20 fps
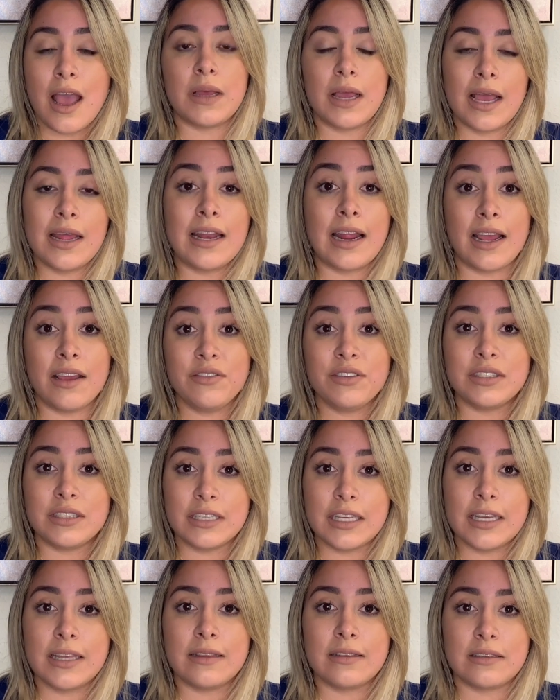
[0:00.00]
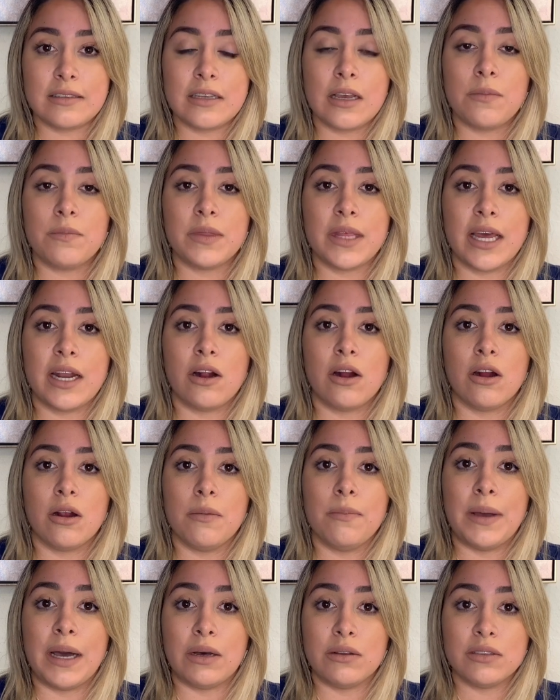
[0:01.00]
And I've seen some that are
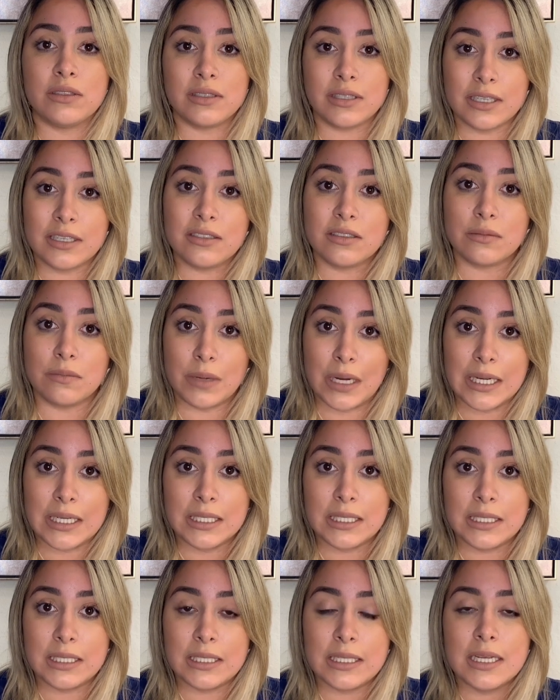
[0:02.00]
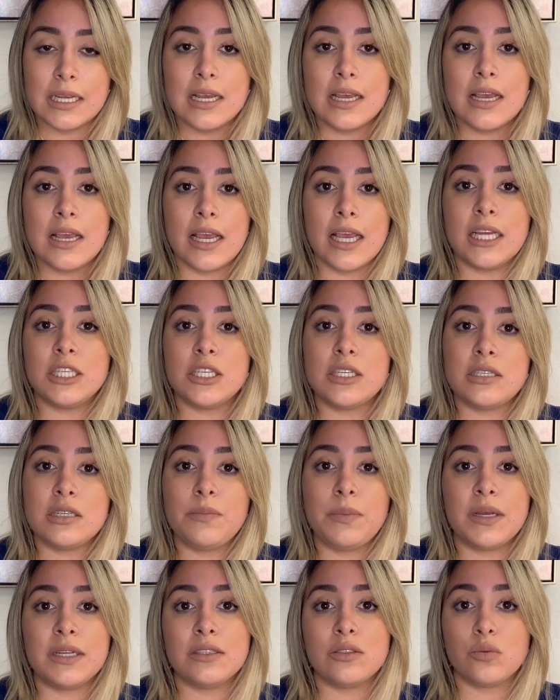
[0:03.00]
about 6 months. It just
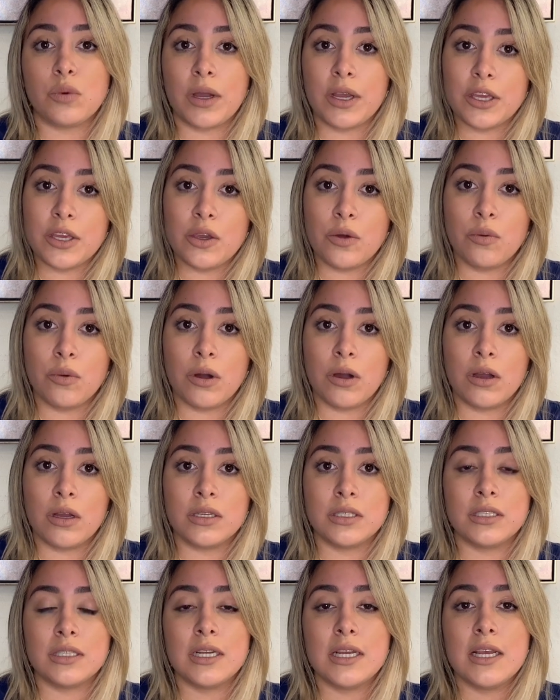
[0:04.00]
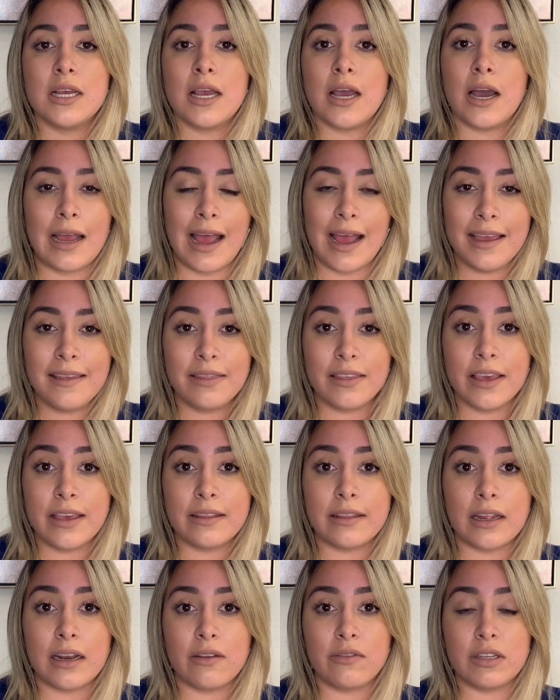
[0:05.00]
depends what you want. I
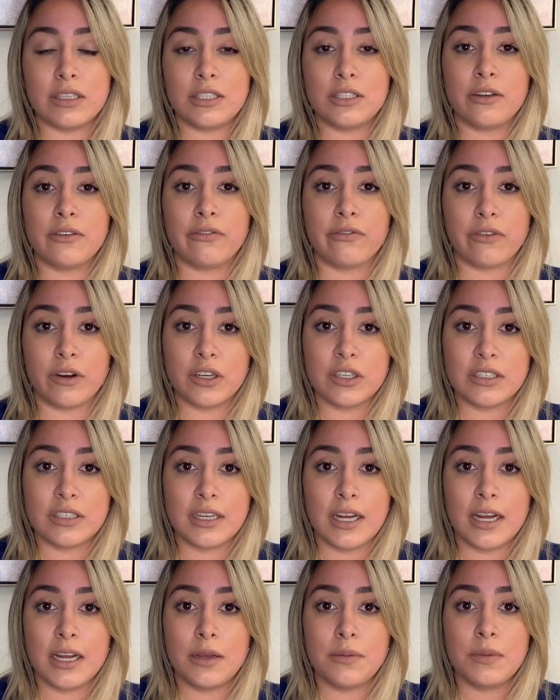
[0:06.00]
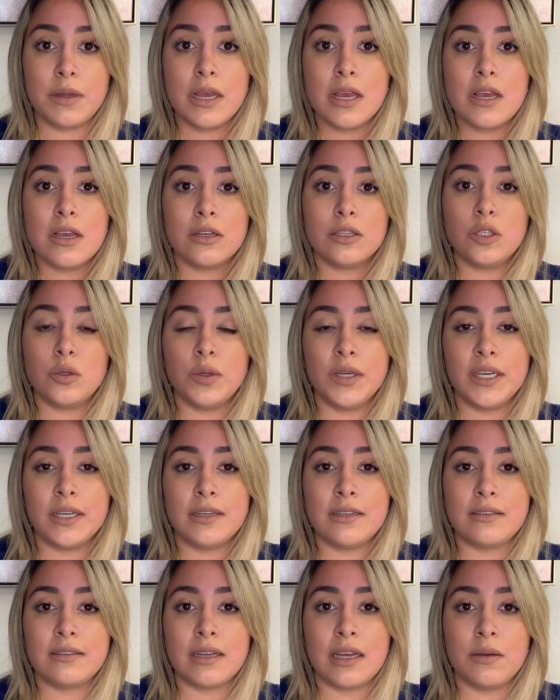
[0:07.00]
think that if it's your first time doing an
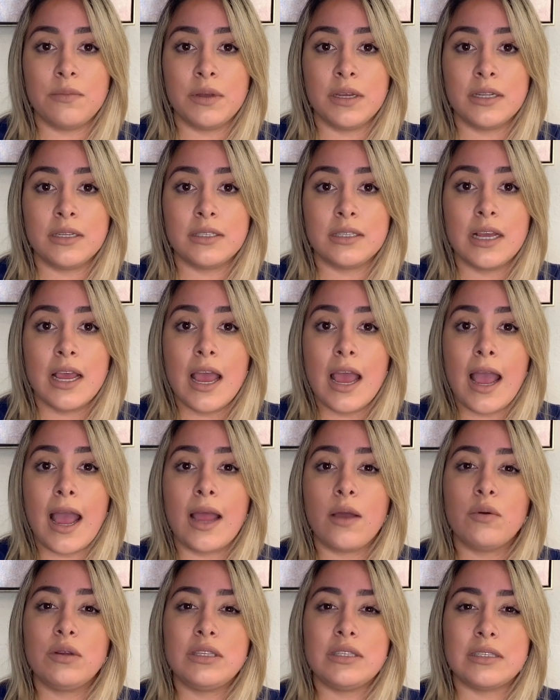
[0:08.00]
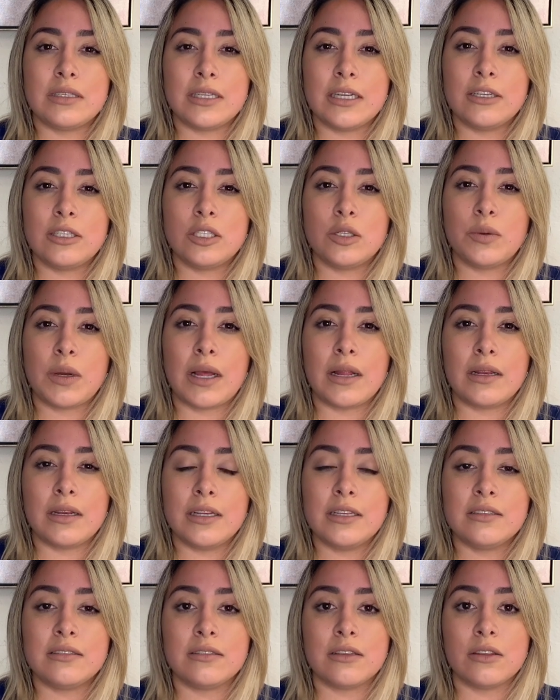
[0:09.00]
assignment, I would stick to at
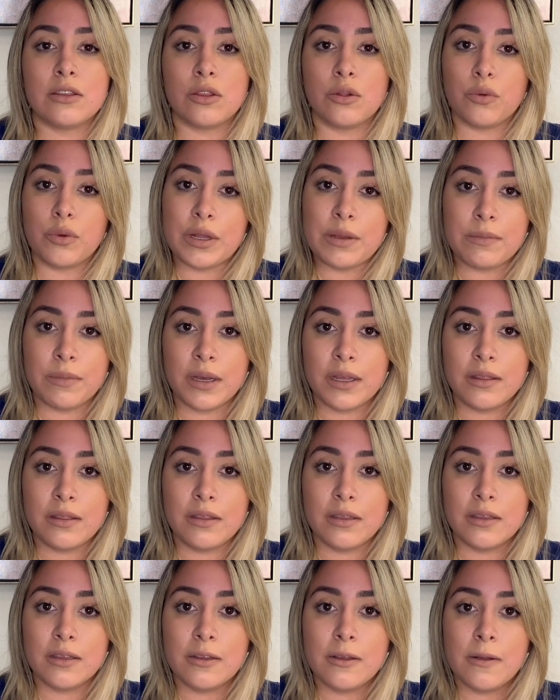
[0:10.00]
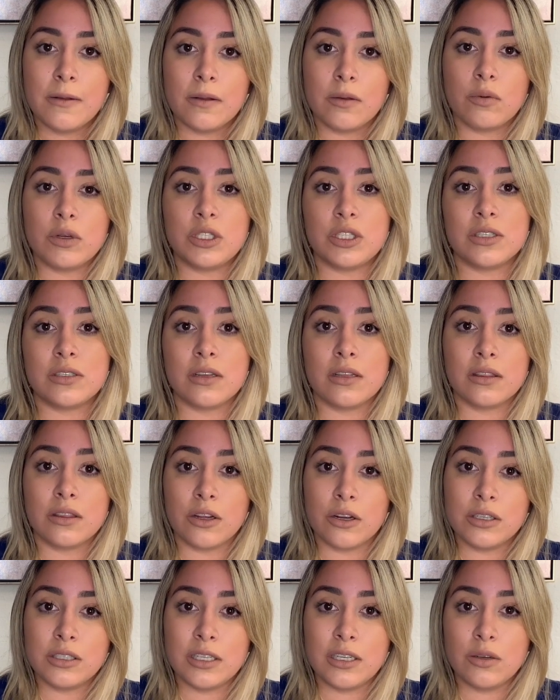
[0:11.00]
least the 3-month, which is a
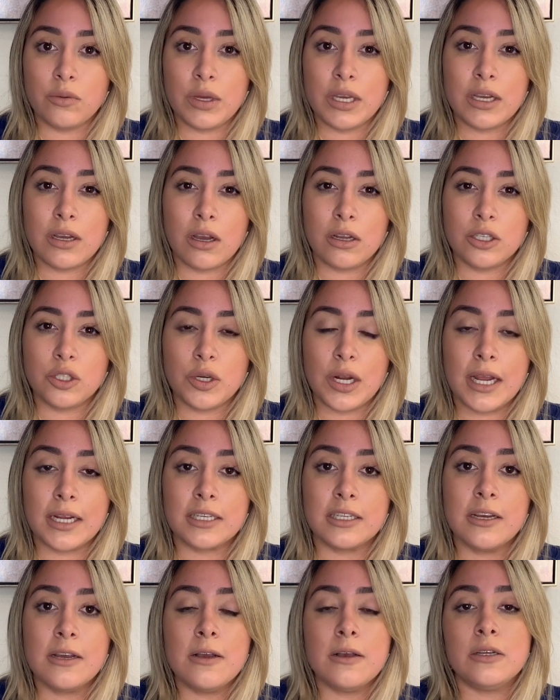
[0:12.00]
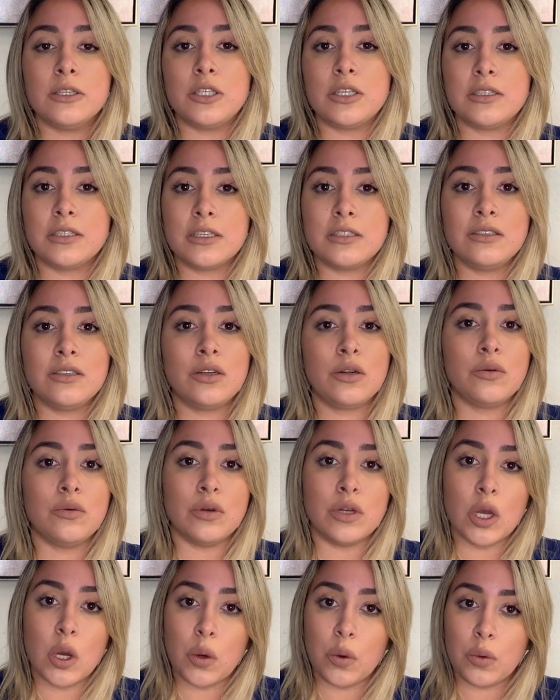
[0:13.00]
13-week contract, just because you don't
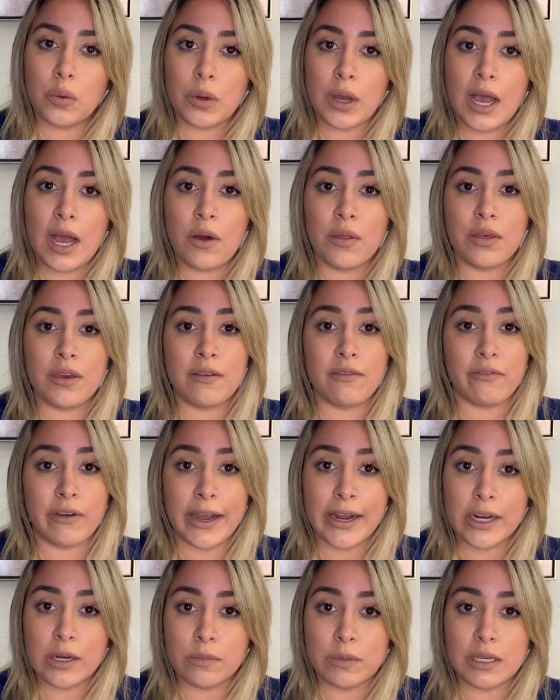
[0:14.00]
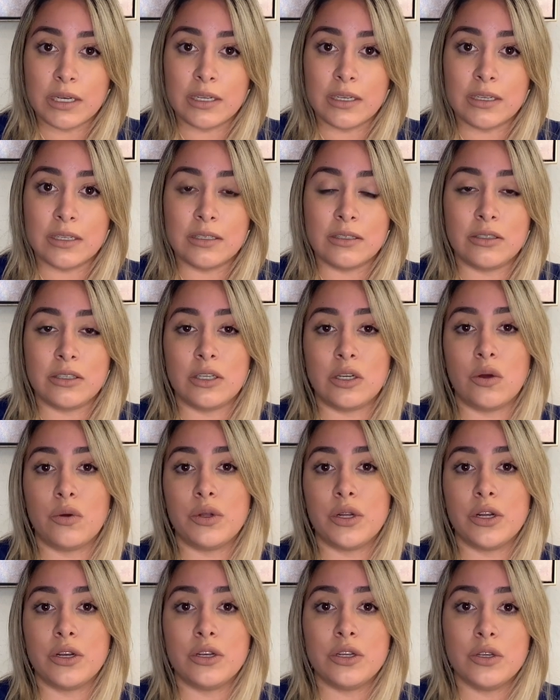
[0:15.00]
know how the environment is.
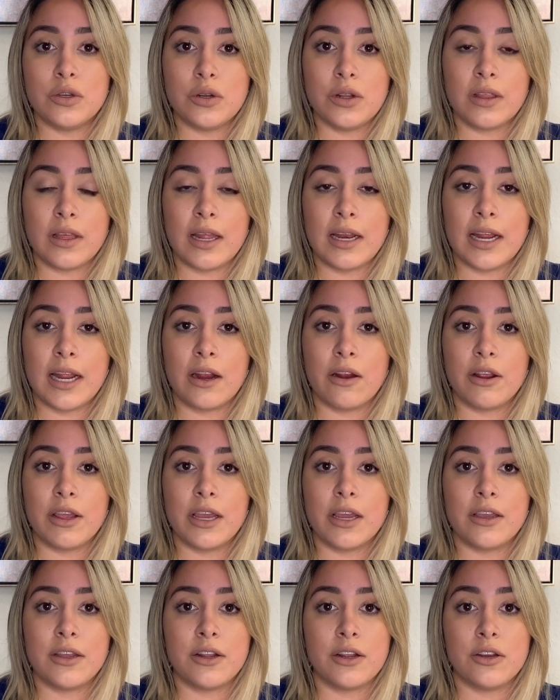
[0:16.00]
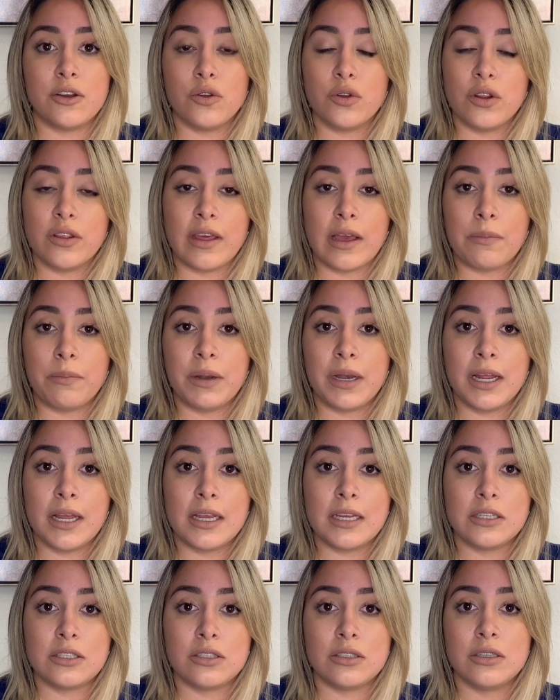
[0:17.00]
You're new to that area, you're new to that
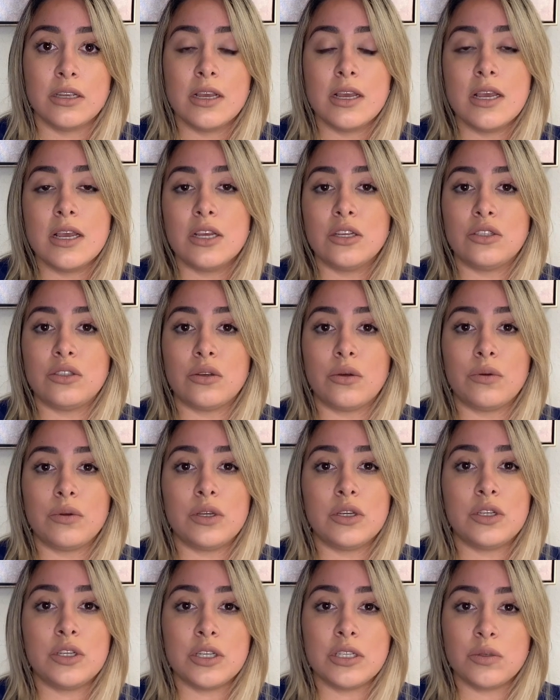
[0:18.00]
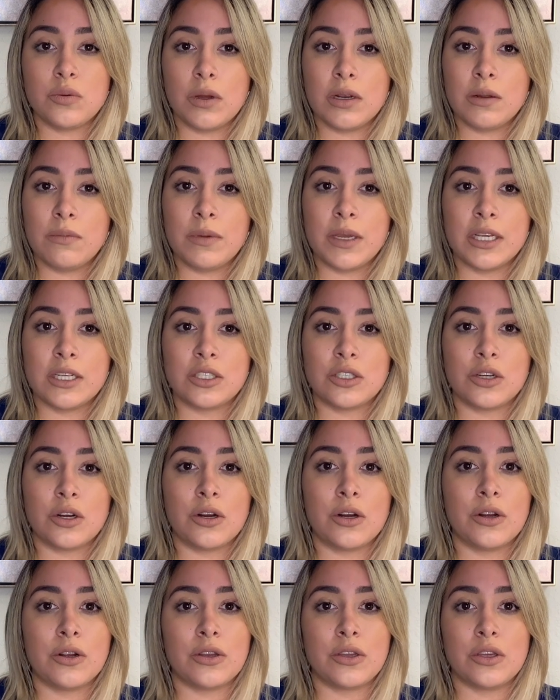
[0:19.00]
place. So you just want to make
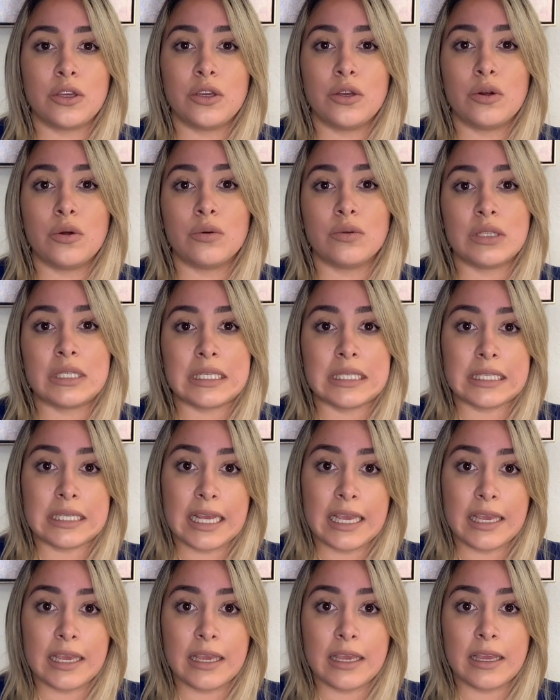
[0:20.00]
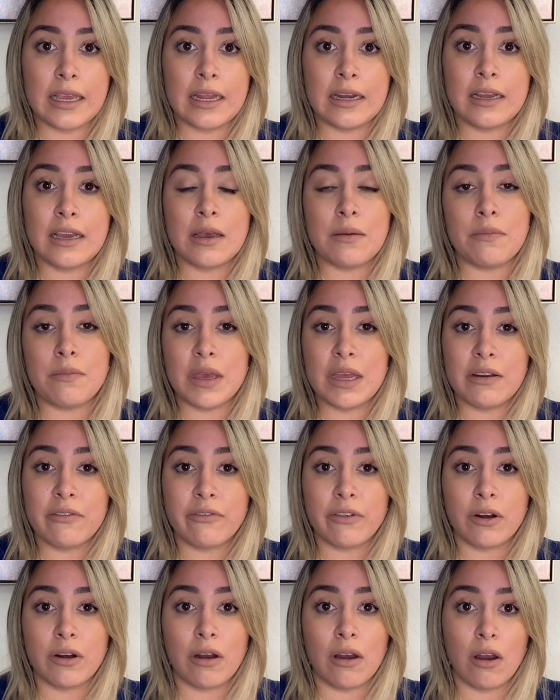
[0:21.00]
sure you don't stay and commit
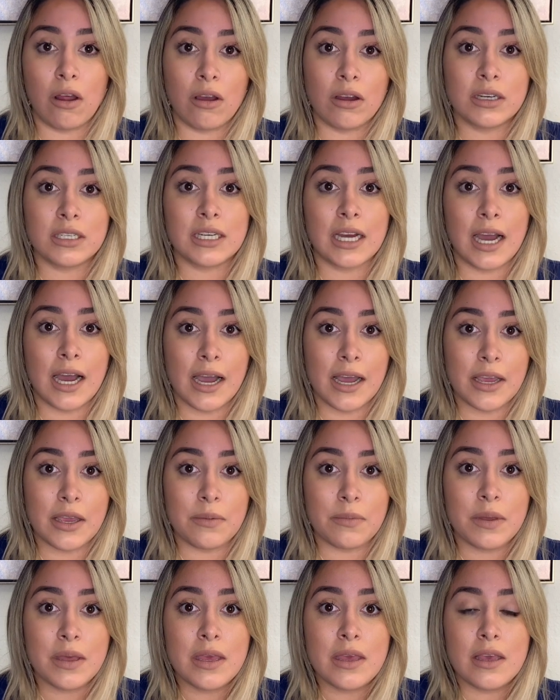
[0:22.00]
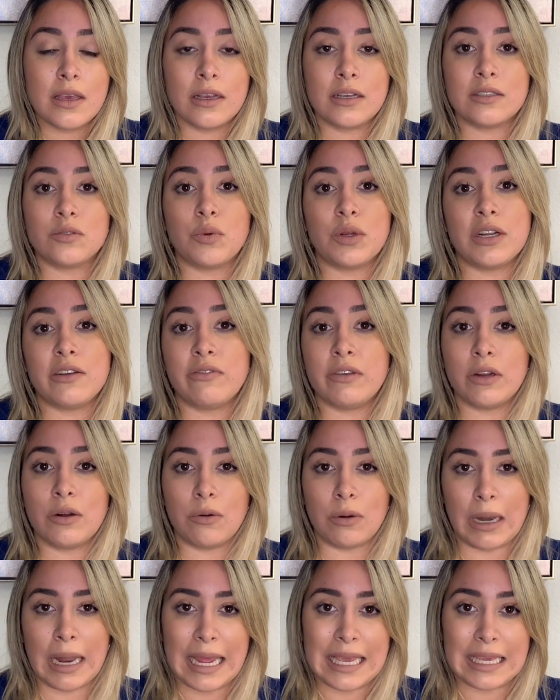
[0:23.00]
for a long time, because what if you
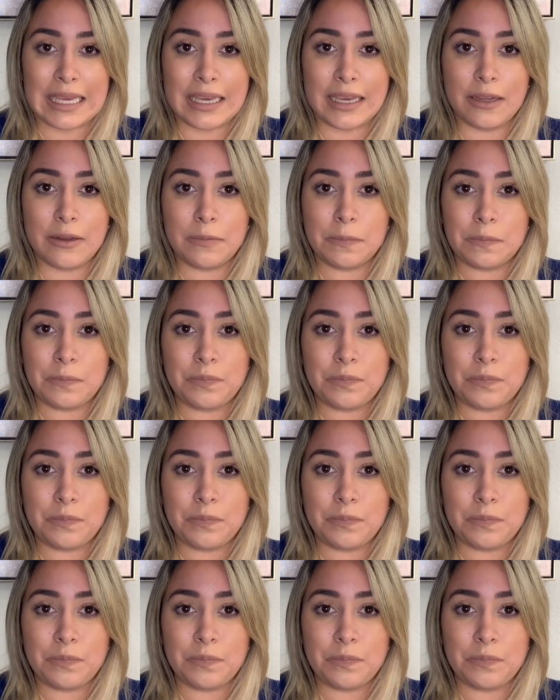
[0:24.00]
don't like it?